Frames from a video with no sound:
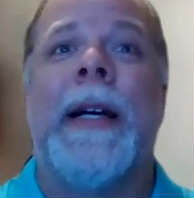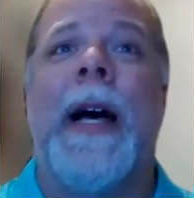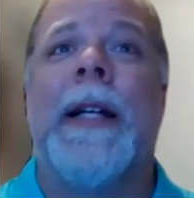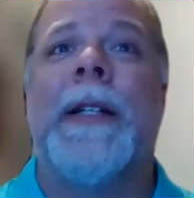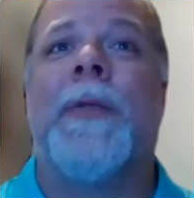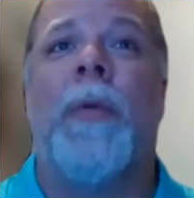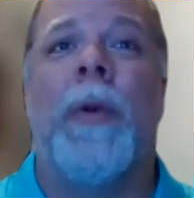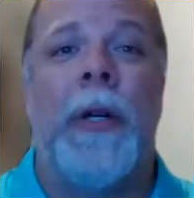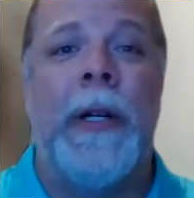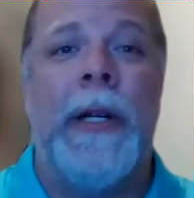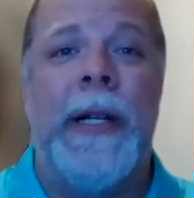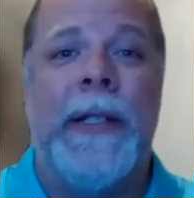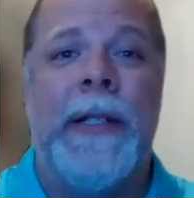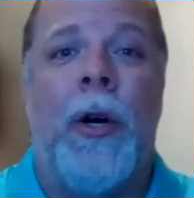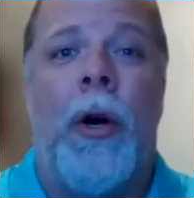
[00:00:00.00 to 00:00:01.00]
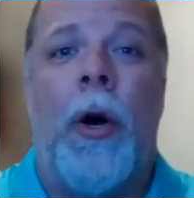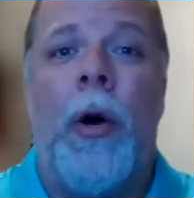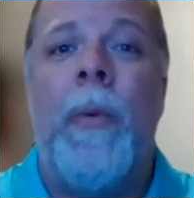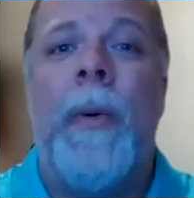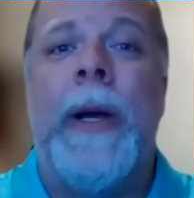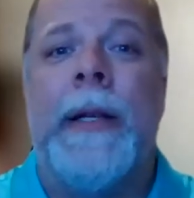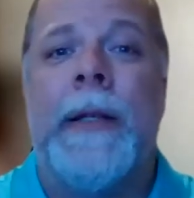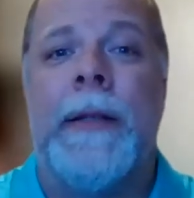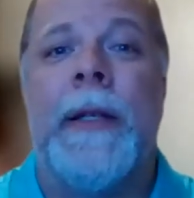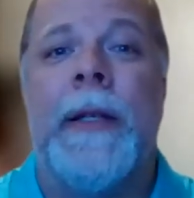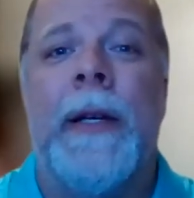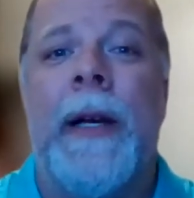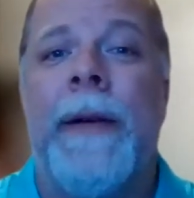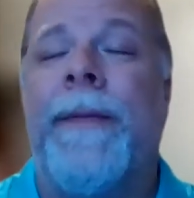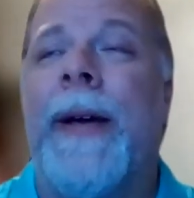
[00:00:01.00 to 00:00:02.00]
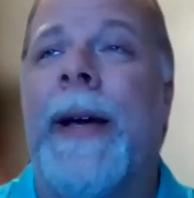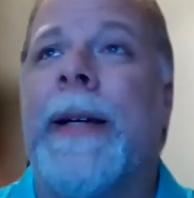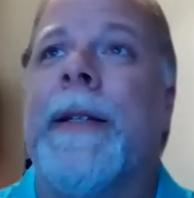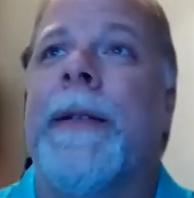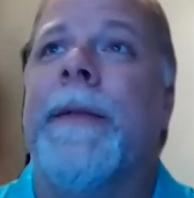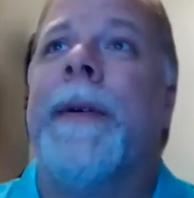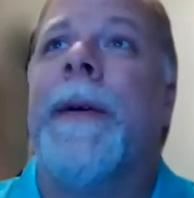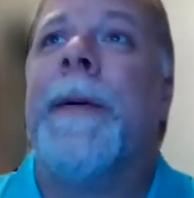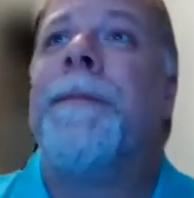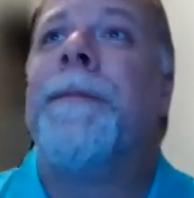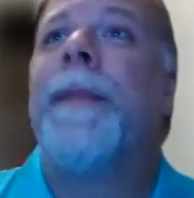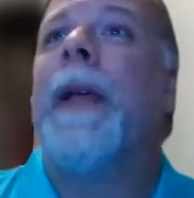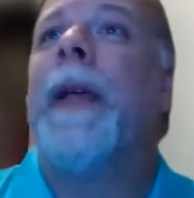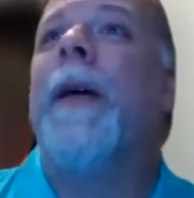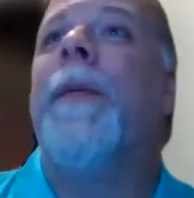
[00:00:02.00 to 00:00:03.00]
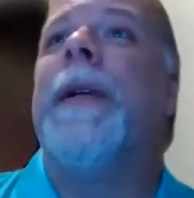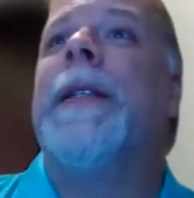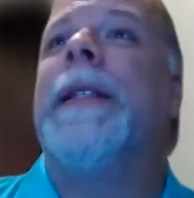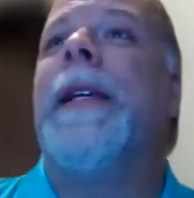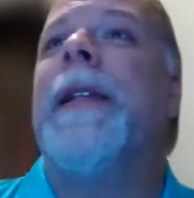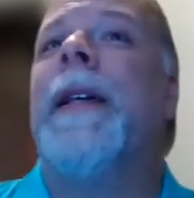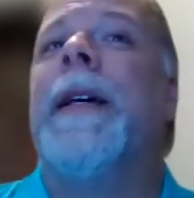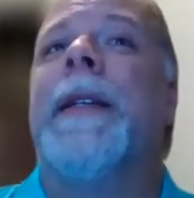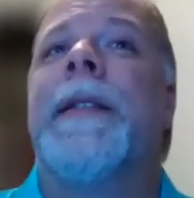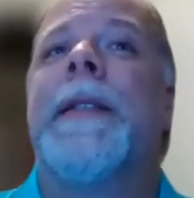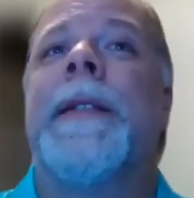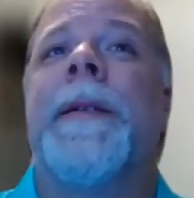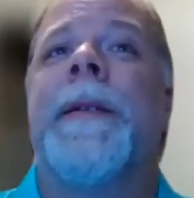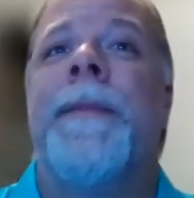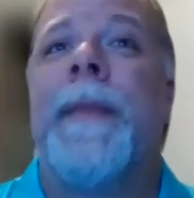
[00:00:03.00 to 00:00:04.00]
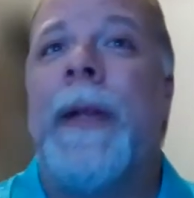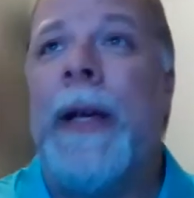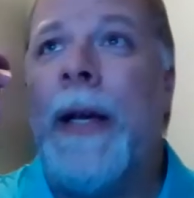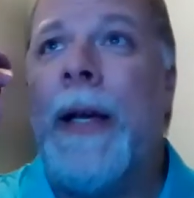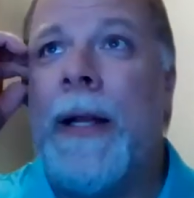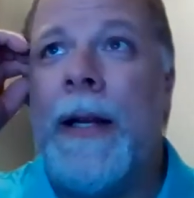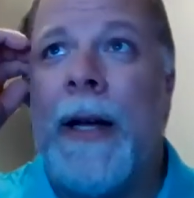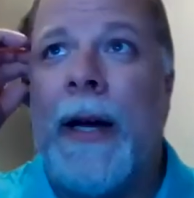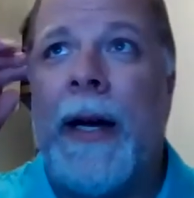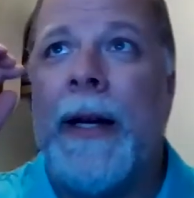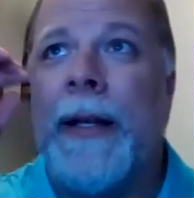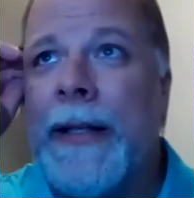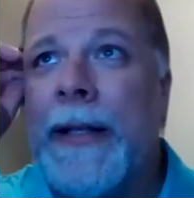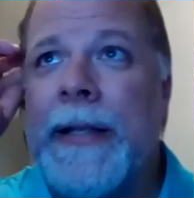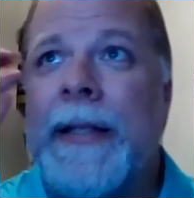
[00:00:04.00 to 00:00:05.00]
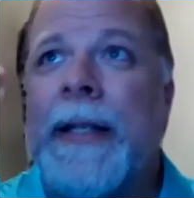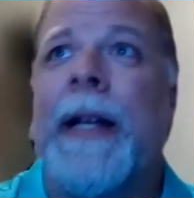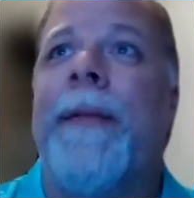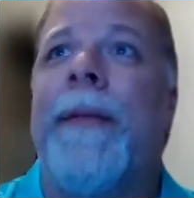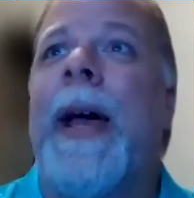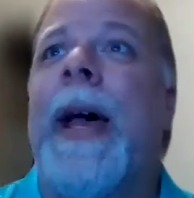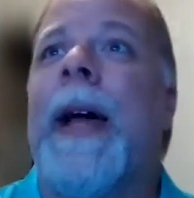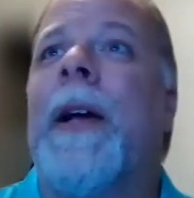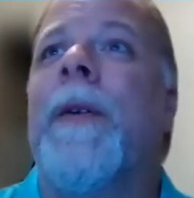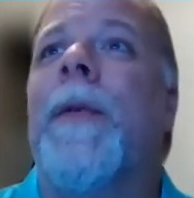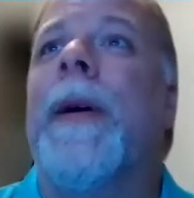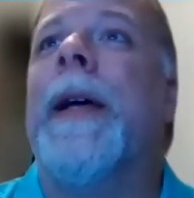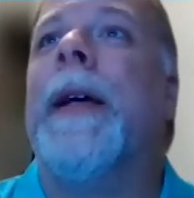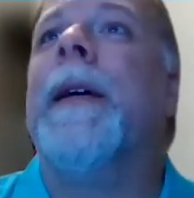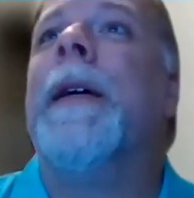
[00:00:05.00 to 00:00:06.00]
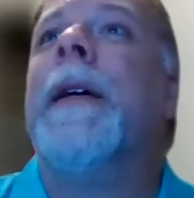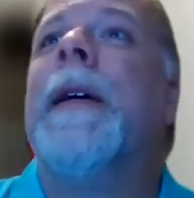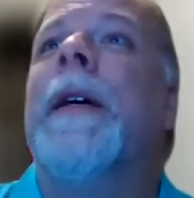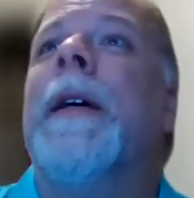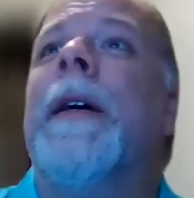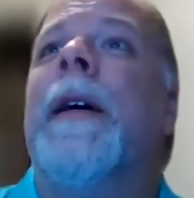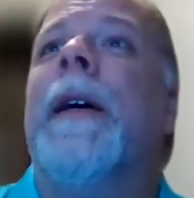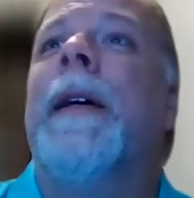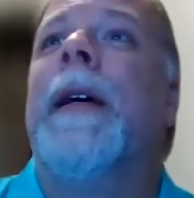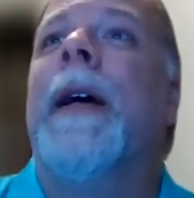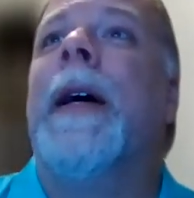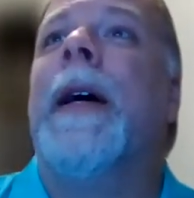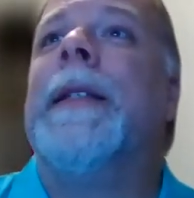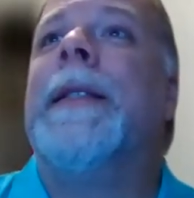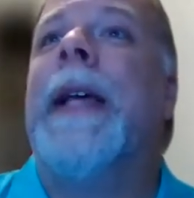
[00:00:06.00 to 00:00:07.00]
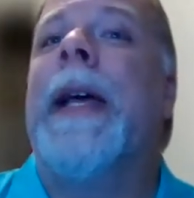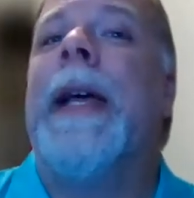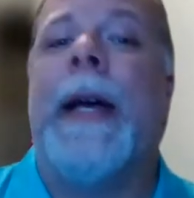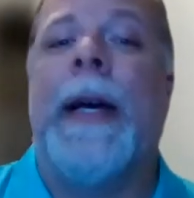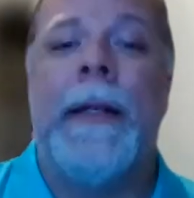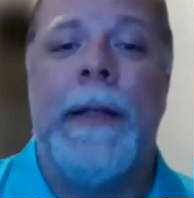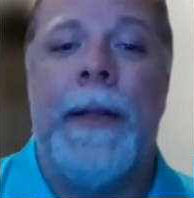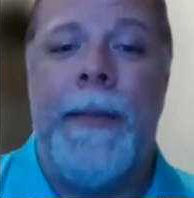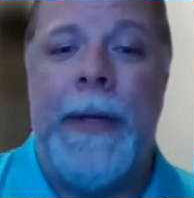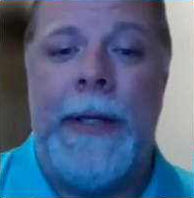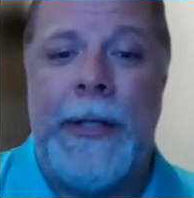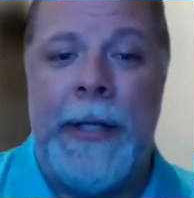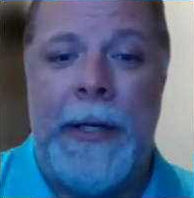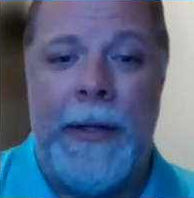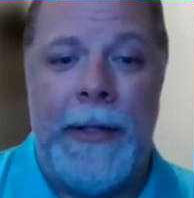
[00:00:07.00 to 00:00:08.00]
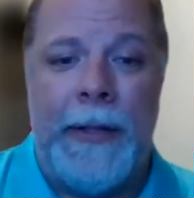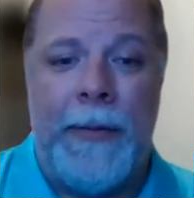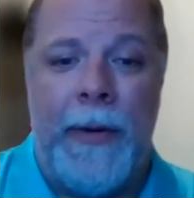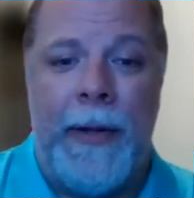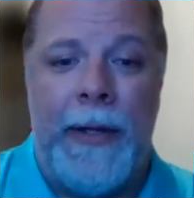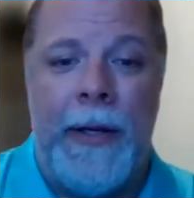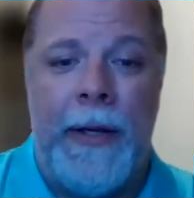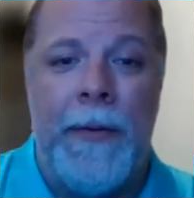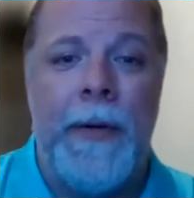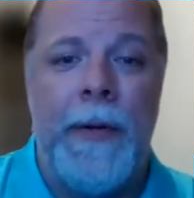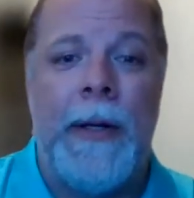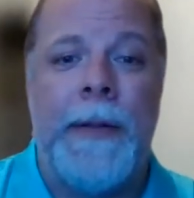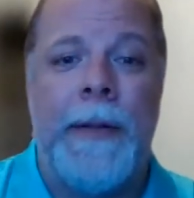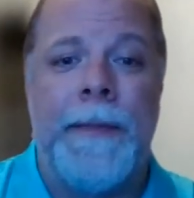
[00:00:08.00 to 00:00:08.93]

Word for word: God's word is always effective. And we see this in, uh, this is kind of echoing Isaiah. Let me share this with you.